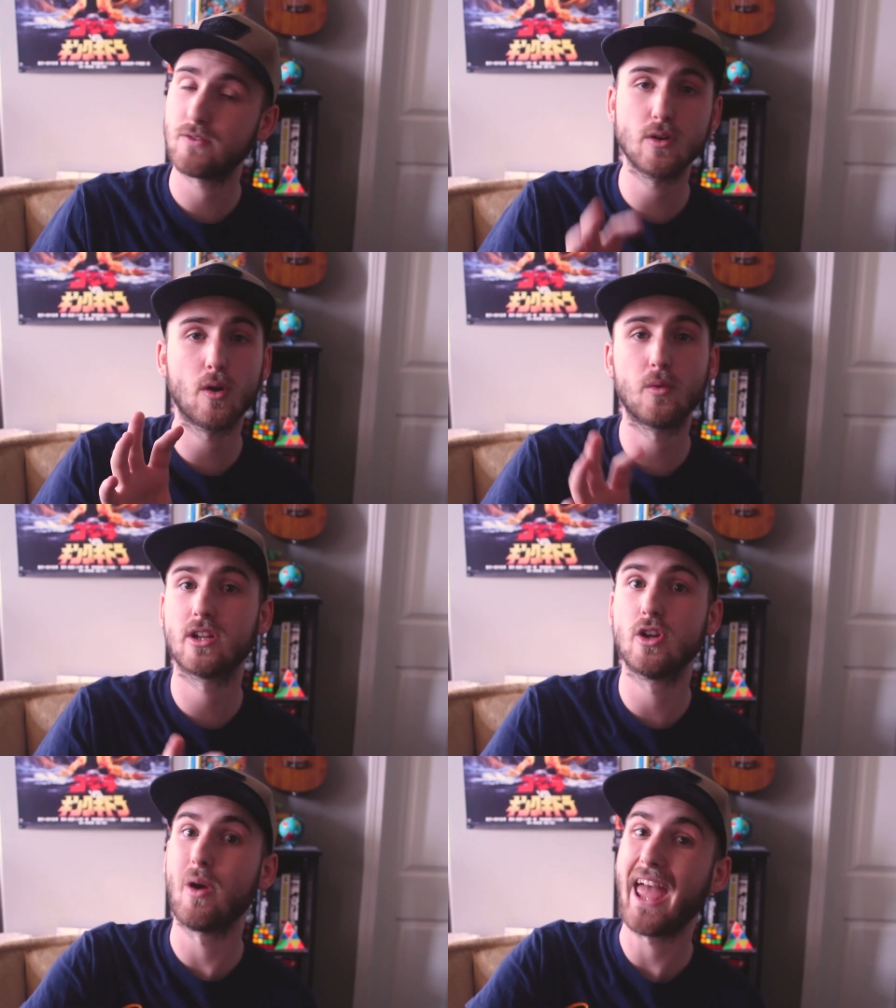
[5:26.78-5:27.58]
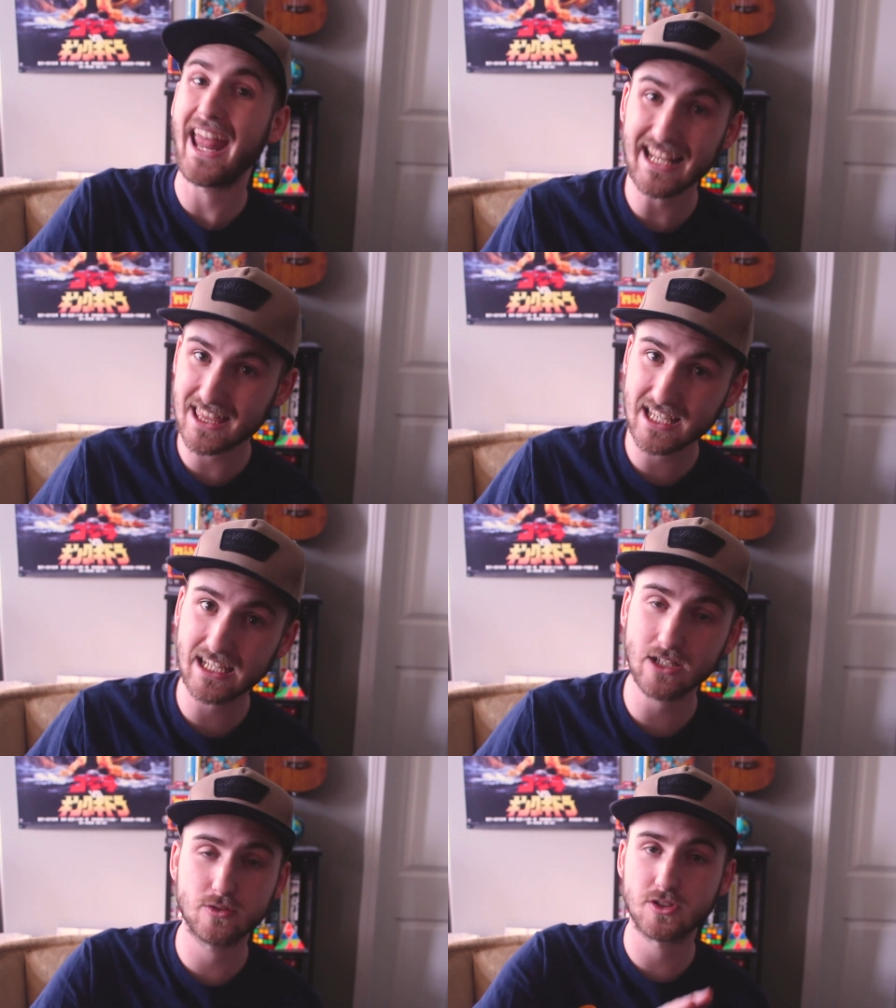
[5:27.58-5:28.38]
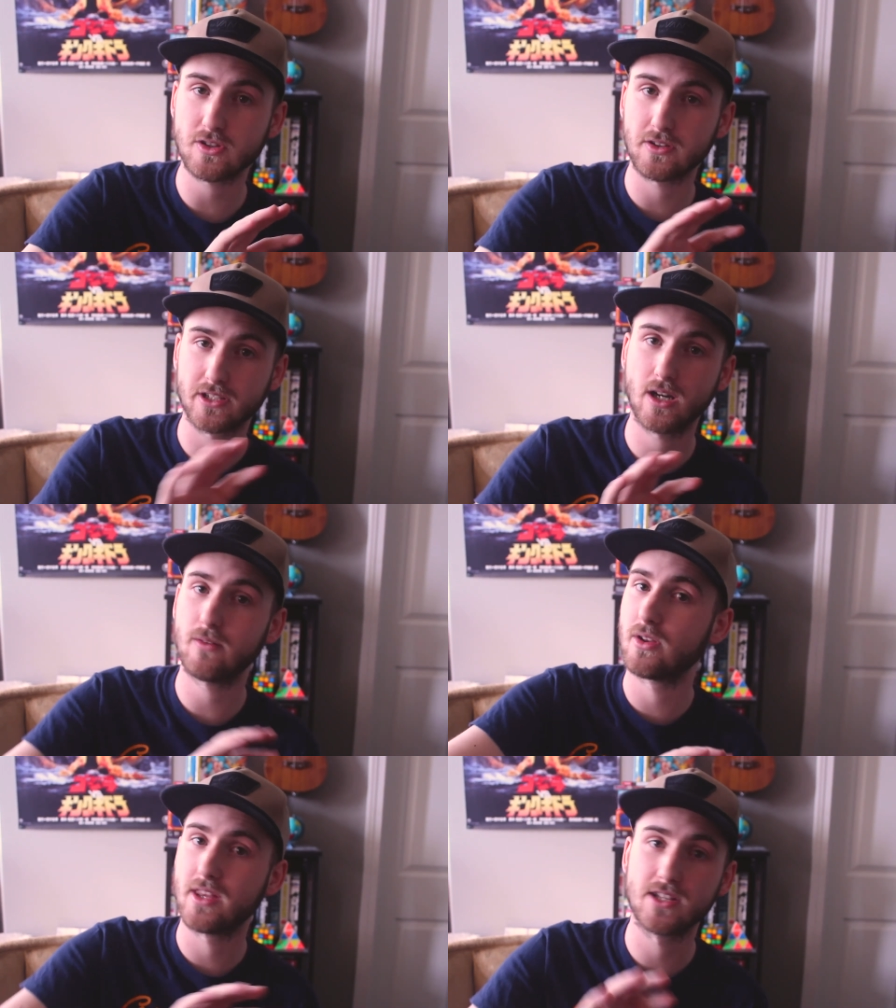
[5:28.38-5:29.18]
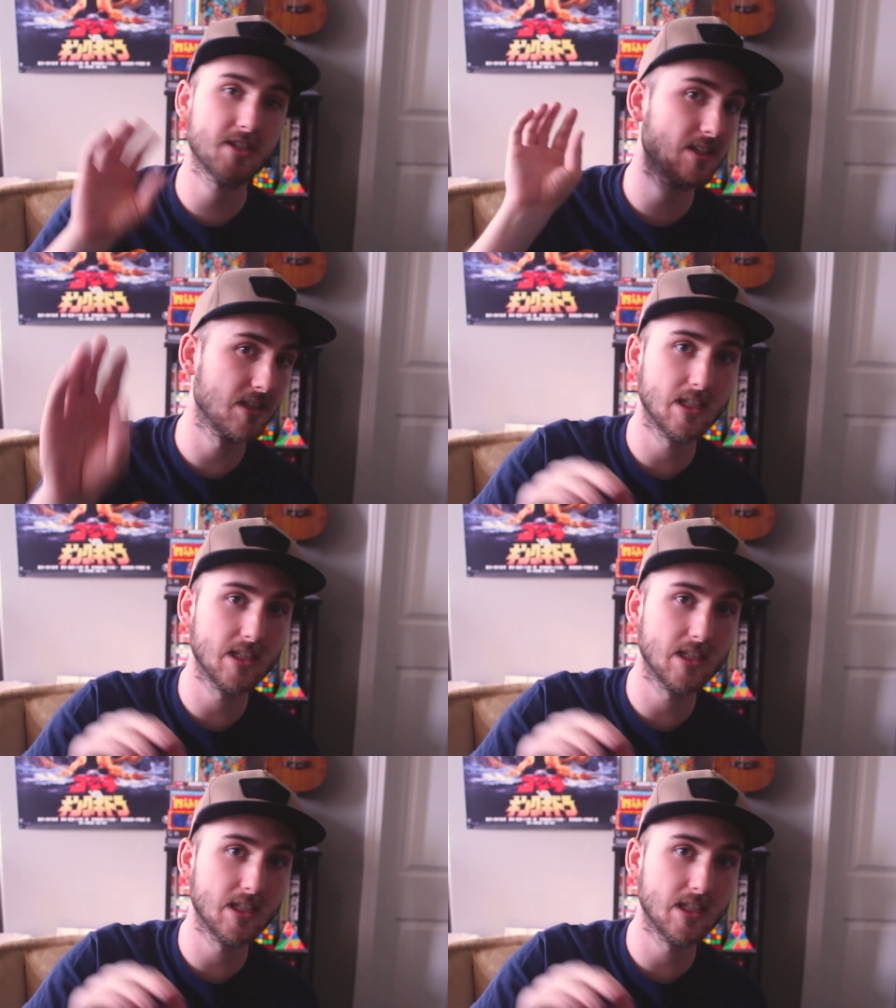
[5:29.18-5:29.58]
you don't want to know anything and you just saw the cover and that's it,